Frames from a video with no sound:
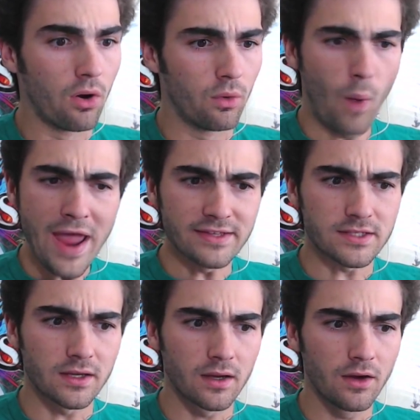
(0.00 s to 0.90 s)

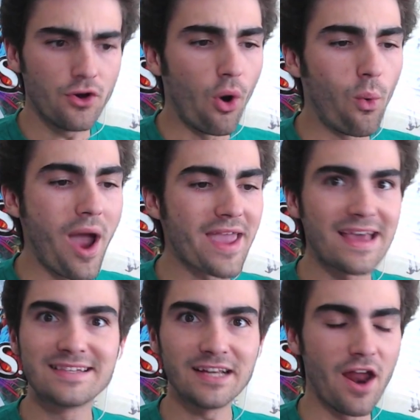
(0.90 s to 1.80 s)
Wait! No way.
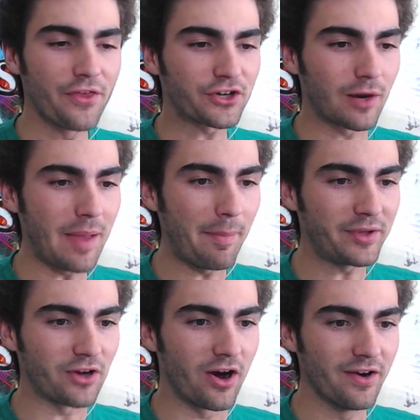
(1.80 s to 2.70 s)
Is it another Kirby Epic
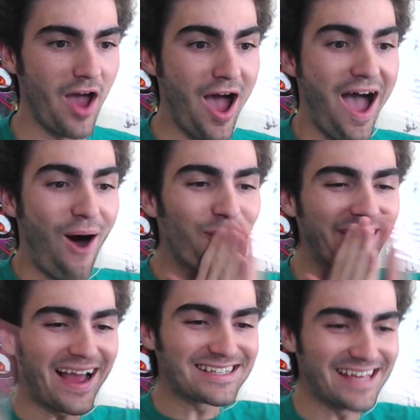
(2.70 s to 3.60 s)
Yarn? Oh my
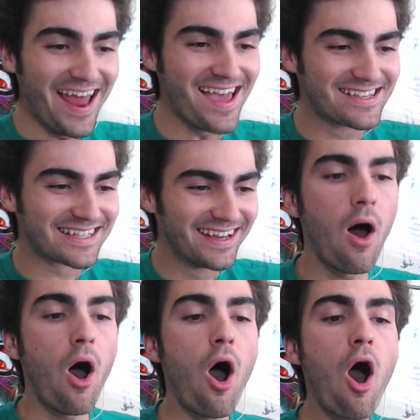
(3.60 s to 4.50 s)
gosh, it is!
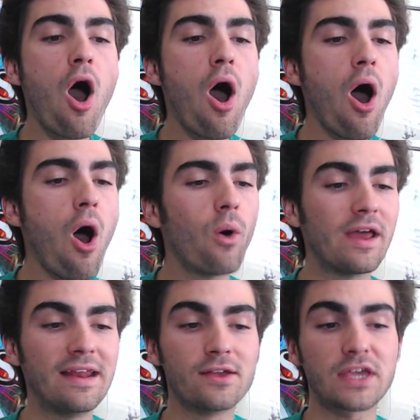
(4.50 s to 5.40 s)
Oh,
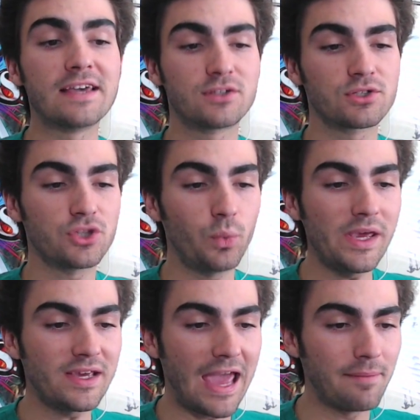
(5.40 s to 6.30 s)
it, okay, so it's the
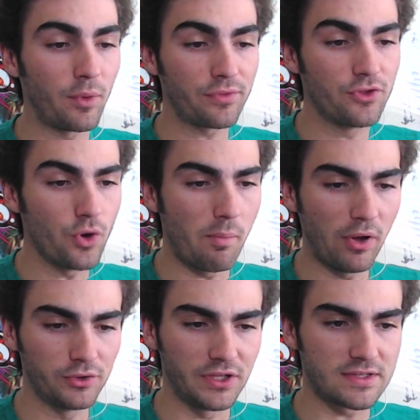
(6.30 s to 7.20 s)
Wii game, but with new
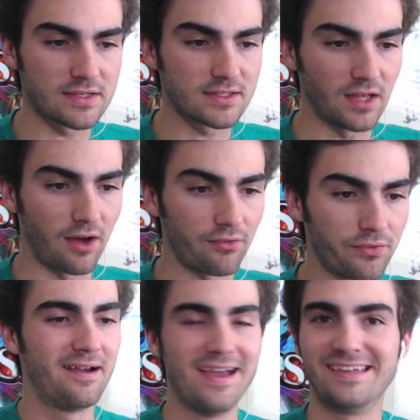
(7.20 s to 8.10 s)
abilities and stuff.
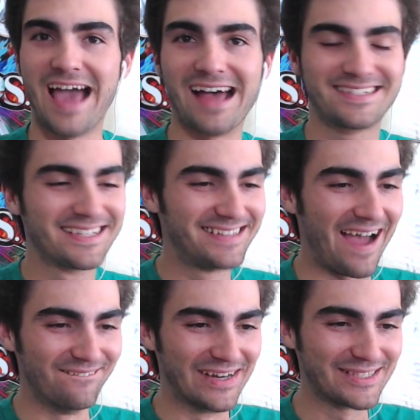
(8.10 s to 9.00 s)
Yes,
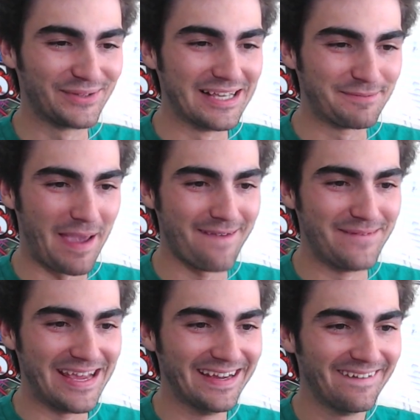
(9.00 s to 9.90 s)
time for Switch,
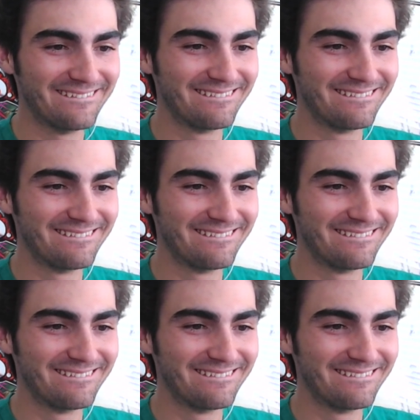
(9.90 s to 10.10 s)
baby!